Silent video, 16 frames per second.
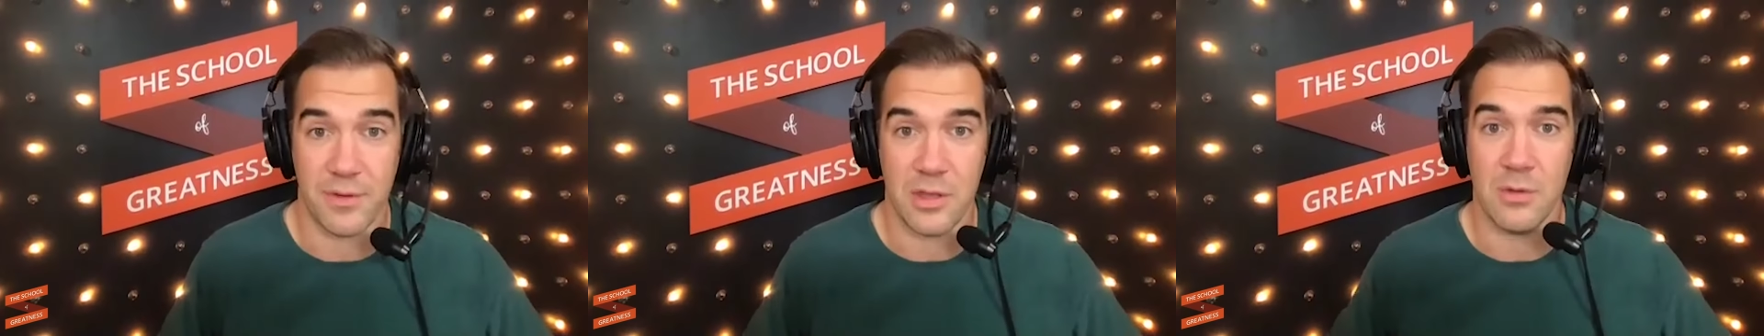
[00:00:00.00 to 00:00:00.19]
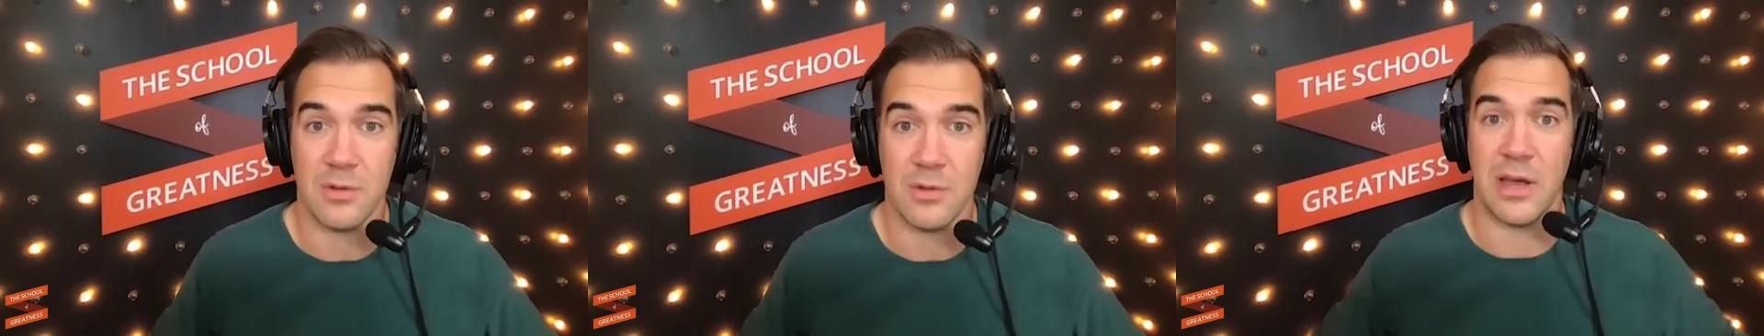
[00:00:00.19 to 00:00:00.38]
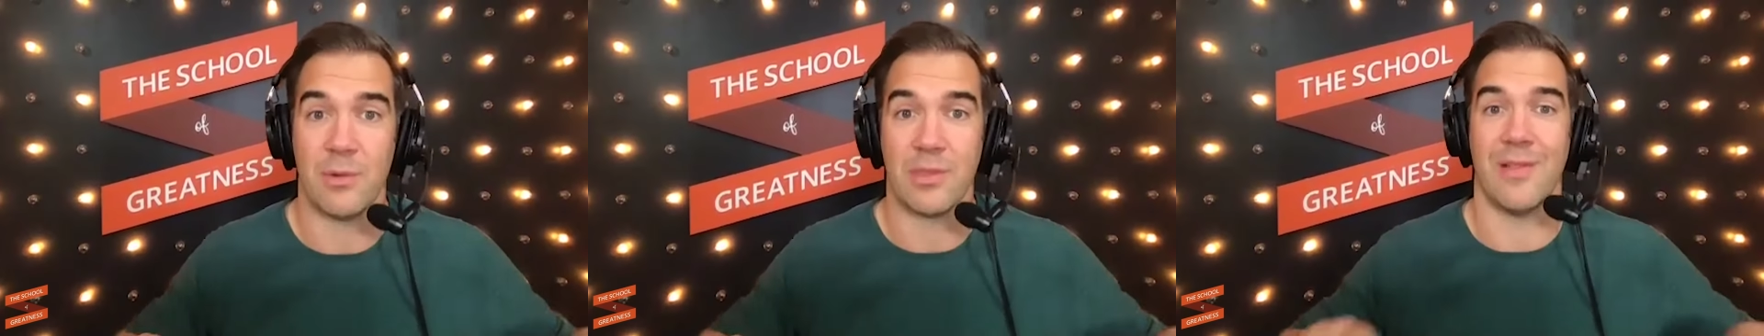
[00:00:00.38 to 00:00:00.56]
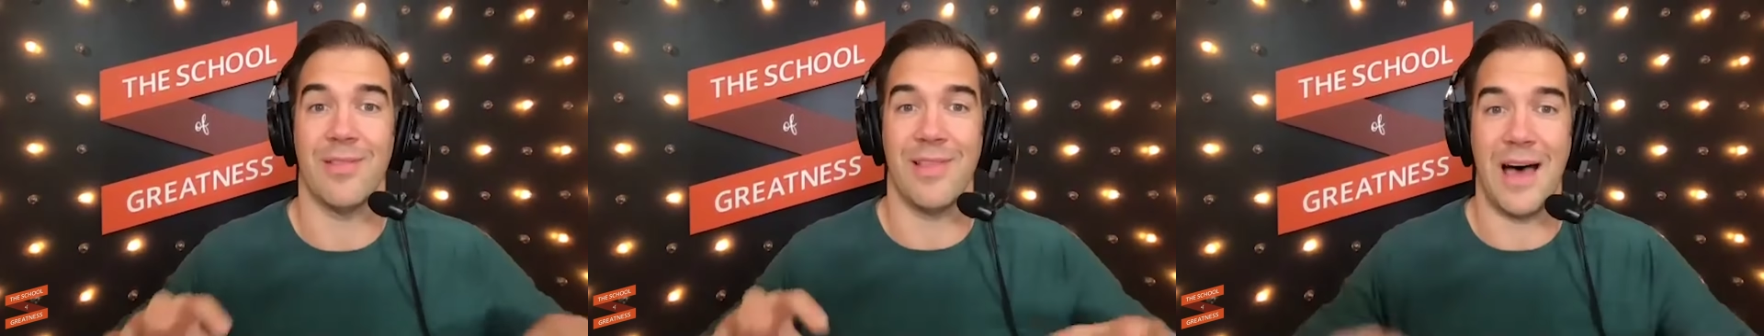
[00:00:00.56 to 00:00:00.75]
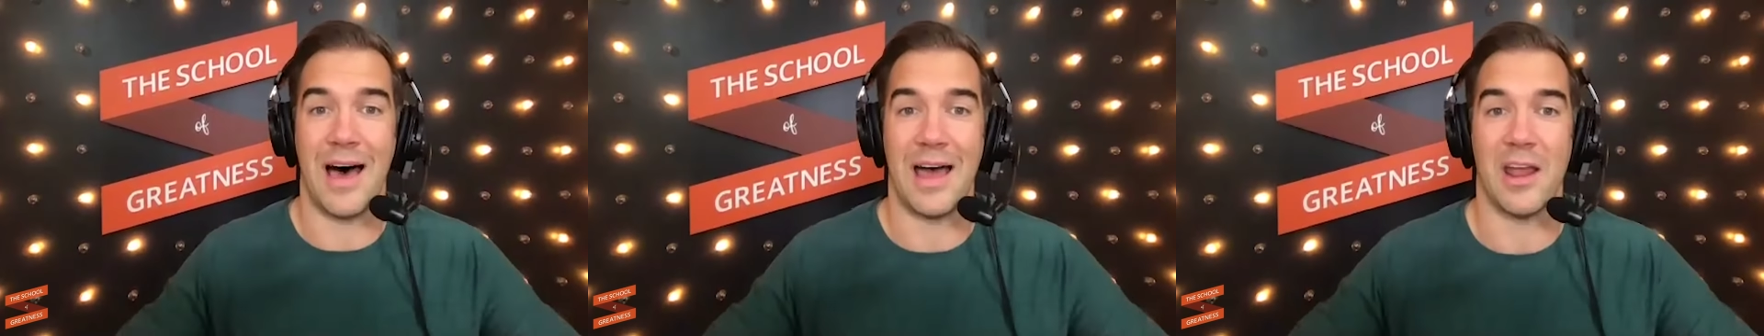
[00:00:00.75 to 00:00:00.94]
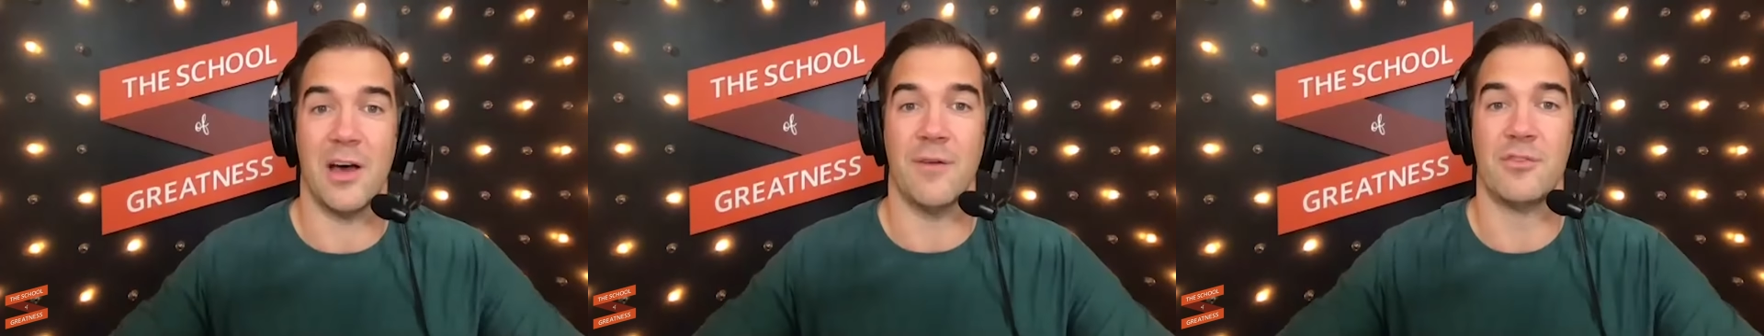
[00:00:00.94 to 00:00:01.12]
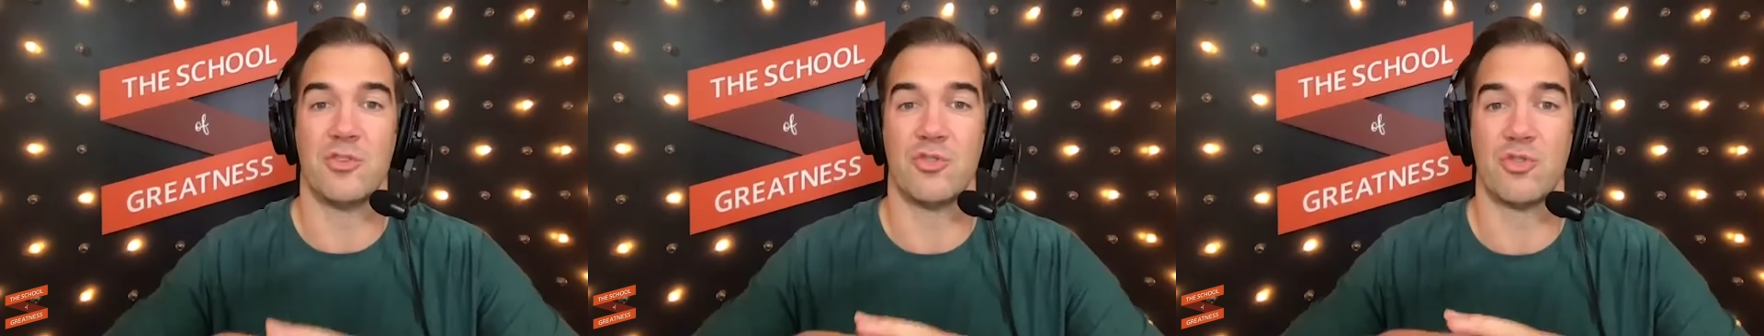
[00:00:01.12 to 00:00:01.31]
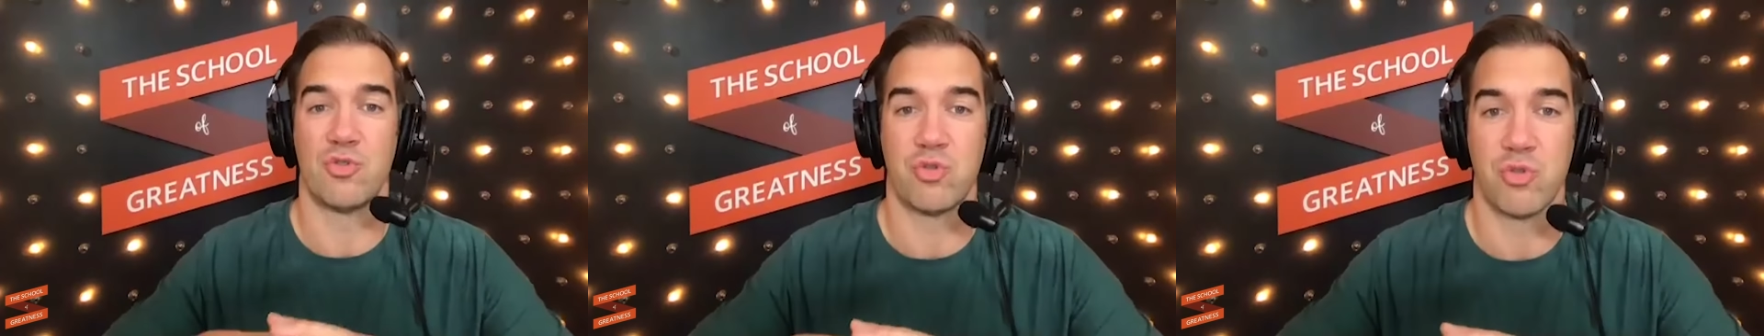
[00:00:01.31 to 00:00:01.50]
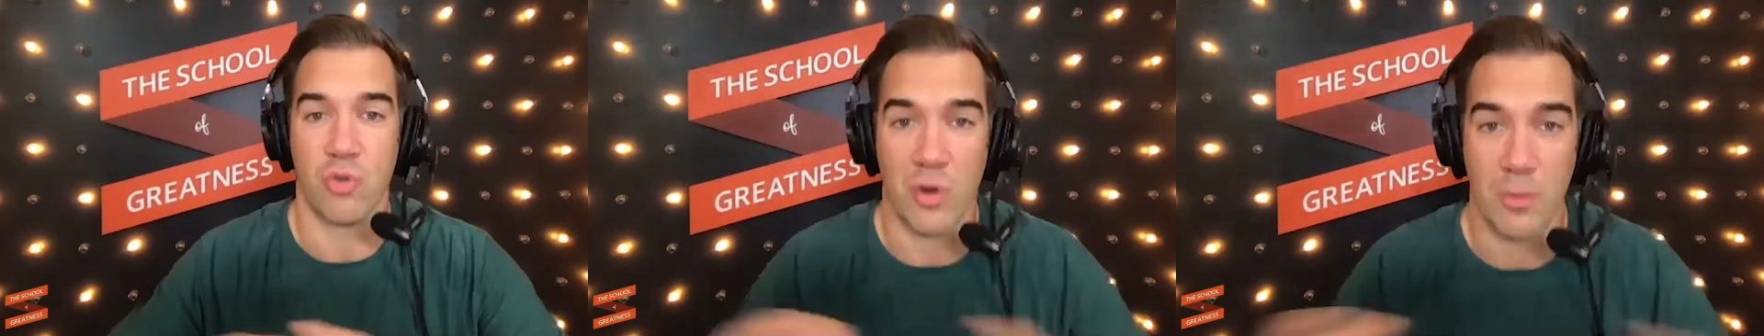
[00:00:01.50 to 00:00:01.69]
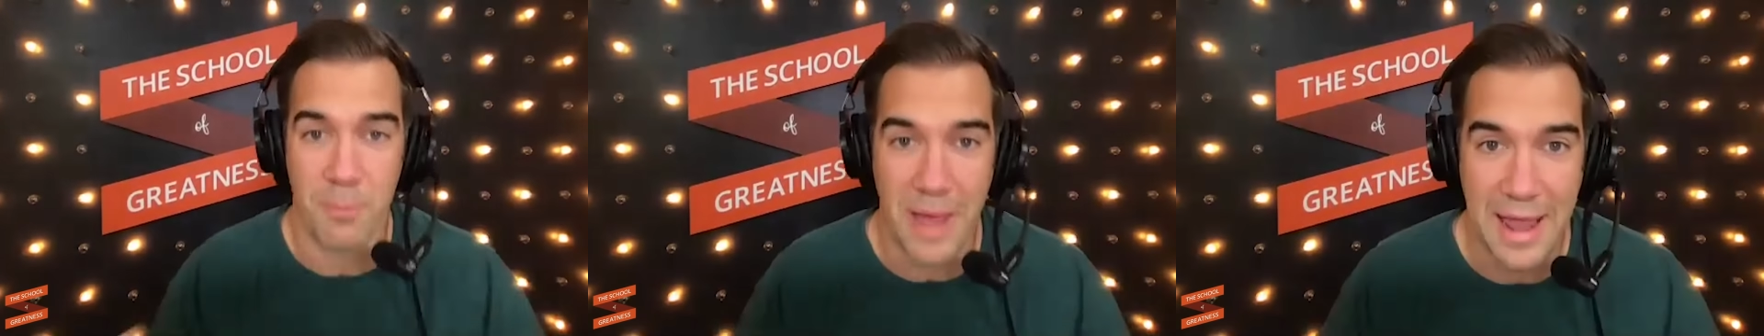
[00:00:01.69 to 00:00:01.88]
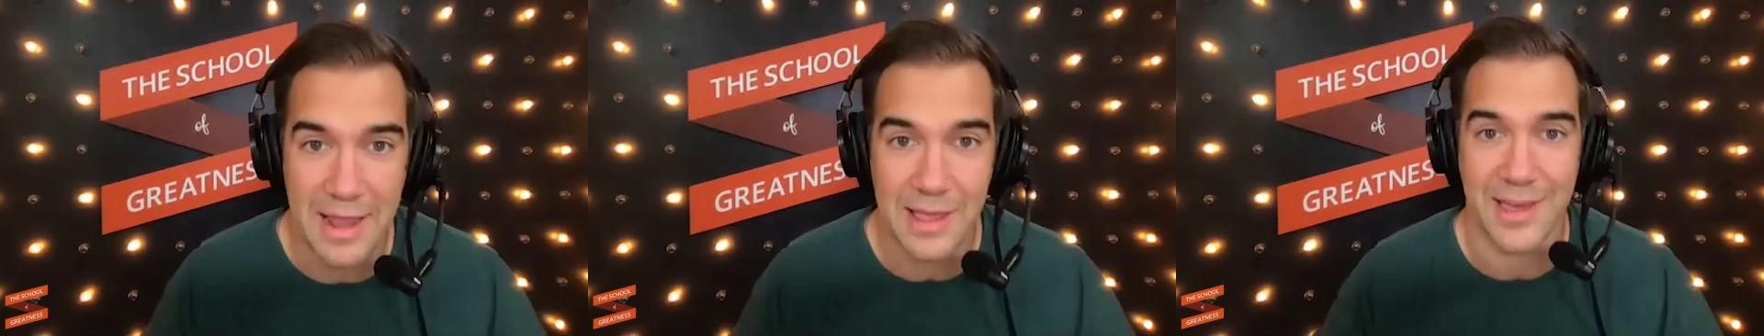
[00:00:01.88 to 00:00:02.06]
You dealt with a lot of
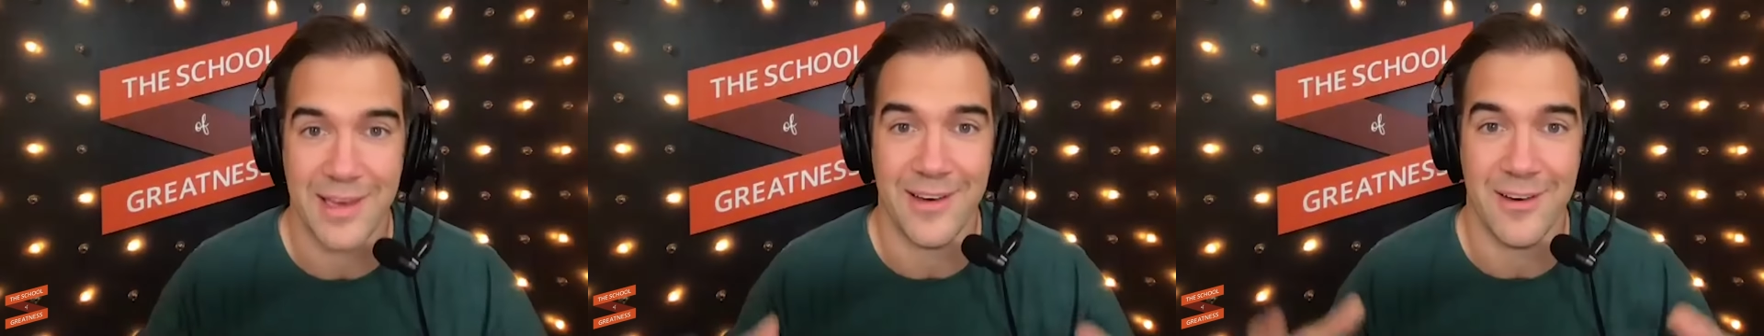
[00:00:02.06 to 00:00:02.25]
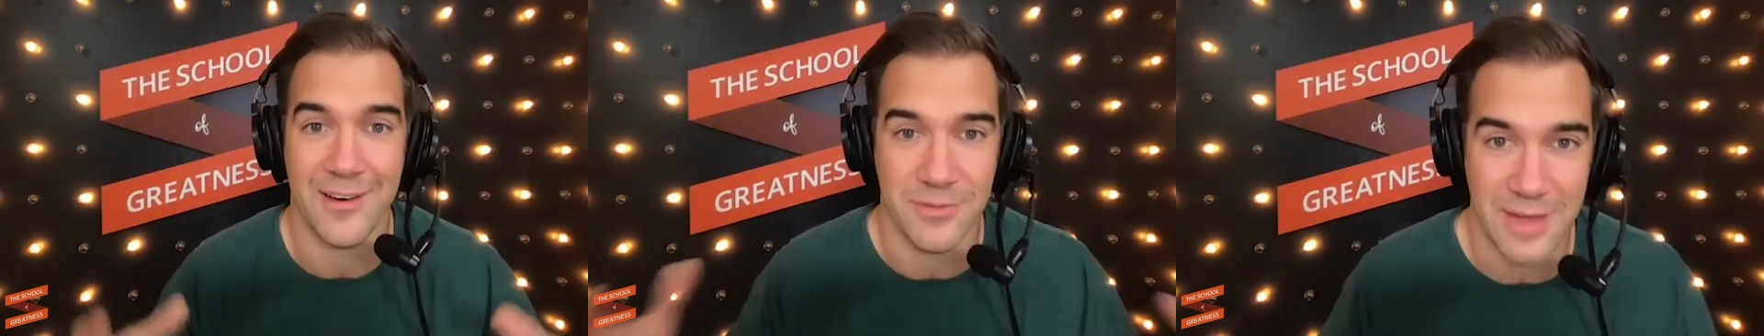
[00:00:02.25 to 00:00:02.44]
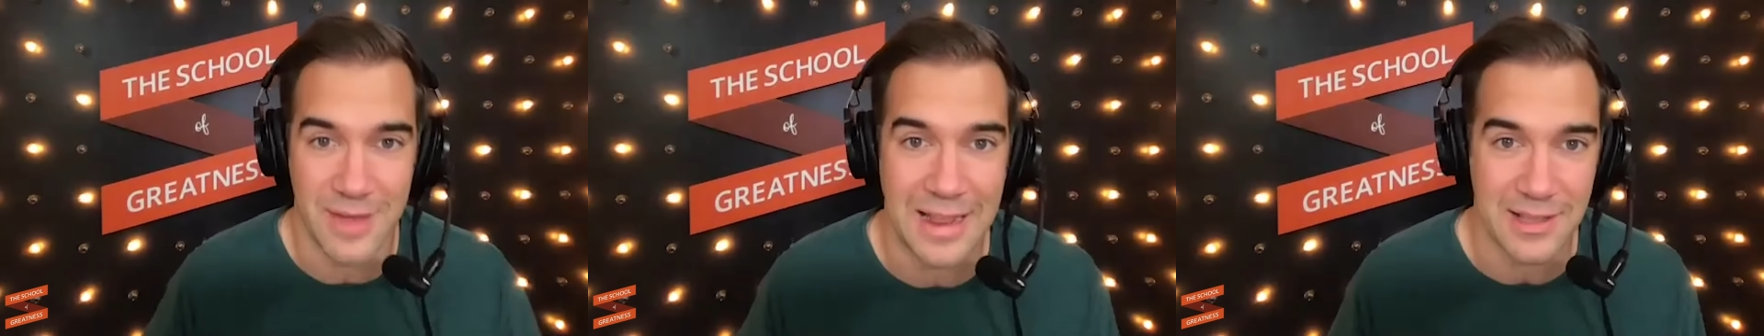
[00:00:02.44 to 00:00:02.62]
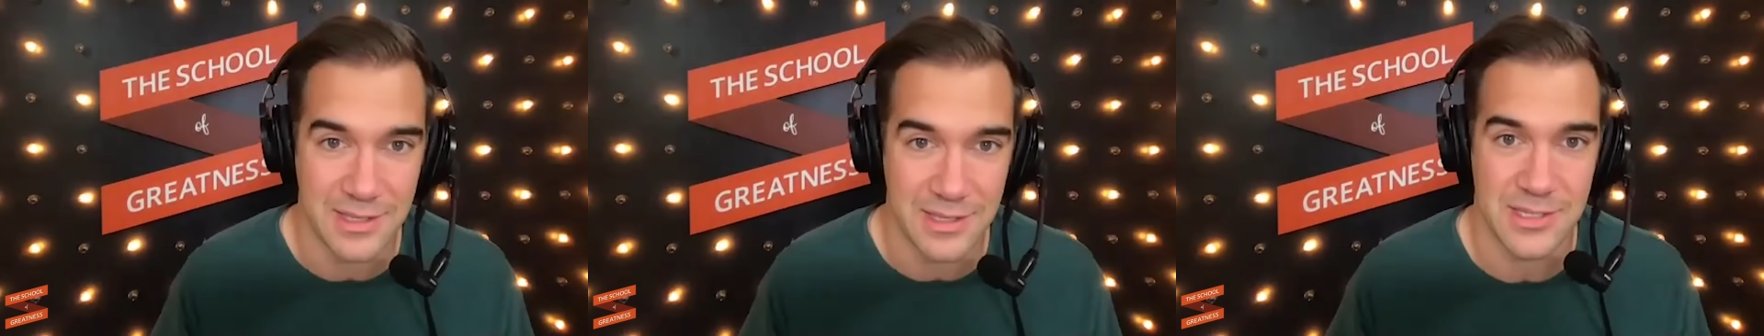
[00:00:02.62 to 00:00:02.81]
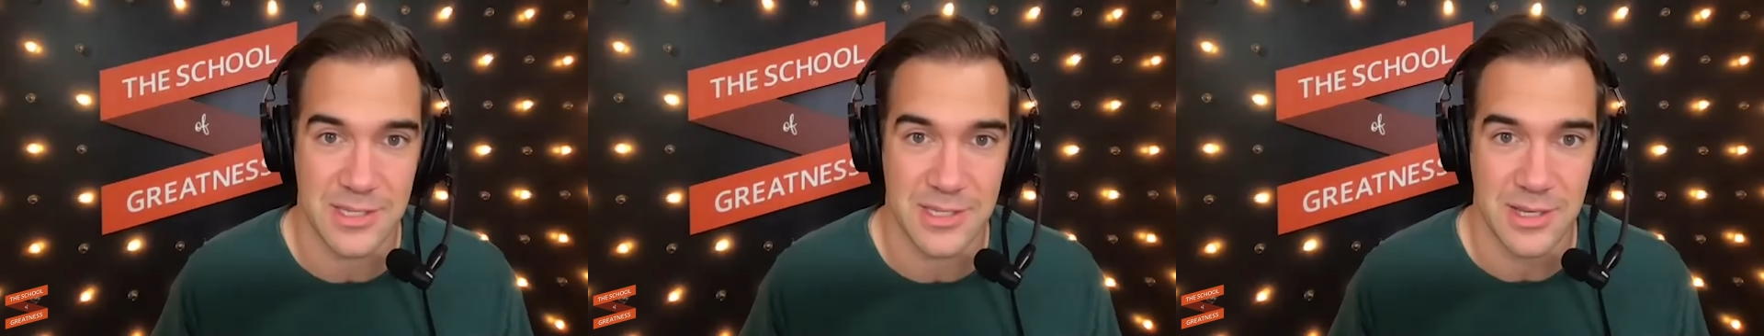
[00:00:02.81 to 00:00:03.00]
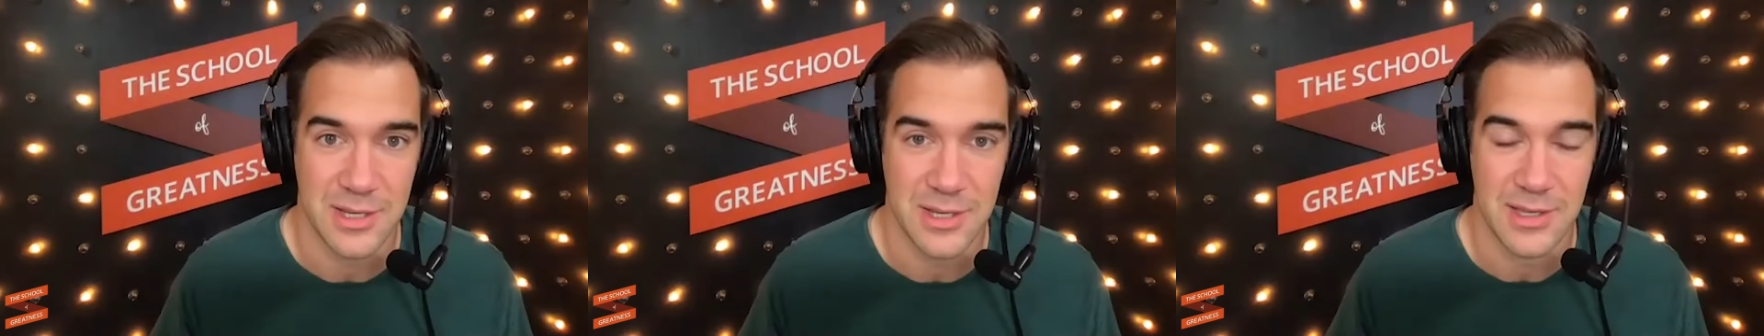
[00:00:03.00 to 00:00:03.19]
traumatic events